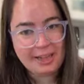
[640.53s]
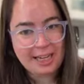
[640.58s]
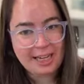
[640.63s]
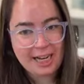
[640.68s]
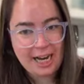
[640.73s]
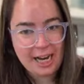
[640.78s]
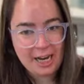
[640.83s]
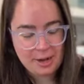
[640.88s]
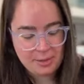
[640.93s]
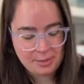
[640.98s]

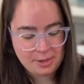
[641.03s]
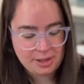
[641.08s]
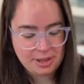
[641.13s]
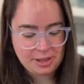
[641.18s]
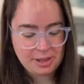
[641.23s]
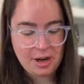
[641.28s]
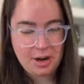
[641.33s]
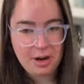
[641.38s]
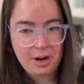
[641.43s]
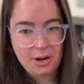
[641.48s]
Like, I am
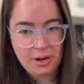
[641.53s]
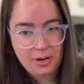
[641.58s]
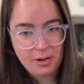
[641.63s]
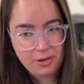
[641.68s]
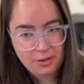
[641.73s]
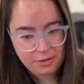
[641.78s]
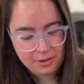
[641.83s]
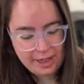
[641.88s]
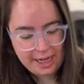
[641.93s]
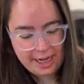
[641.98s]

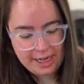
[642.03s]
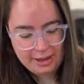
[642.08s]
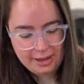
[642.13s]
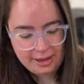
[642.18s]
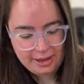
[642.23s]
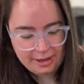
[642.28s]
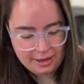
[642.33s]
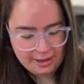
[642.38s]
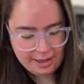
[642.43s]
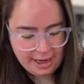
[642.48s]
so
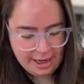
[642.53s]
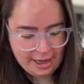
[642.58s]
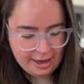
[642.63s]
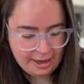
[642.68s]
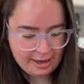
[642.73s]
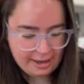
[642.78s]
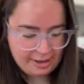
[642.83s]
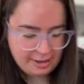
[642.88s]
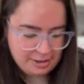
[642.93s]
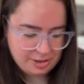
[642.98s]
flattered
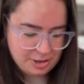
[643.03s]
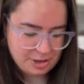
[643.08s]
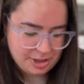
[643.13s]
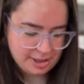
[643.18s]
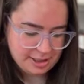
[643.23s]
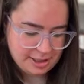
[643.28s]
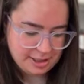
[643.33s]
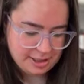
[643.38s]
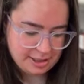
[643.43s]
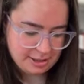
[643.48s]
and
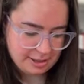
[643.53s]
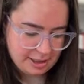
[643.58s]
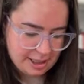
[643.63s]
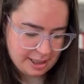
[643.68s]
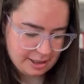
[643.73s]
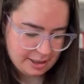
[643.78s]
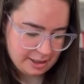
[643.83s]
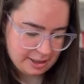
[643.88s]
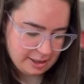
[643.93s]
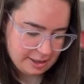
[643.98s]
just
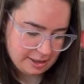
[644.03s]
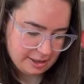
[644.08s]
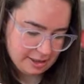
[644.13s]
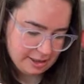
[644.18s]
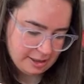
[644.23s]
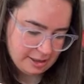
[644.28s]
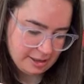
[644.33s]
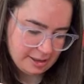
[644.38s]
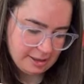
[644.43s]
delighted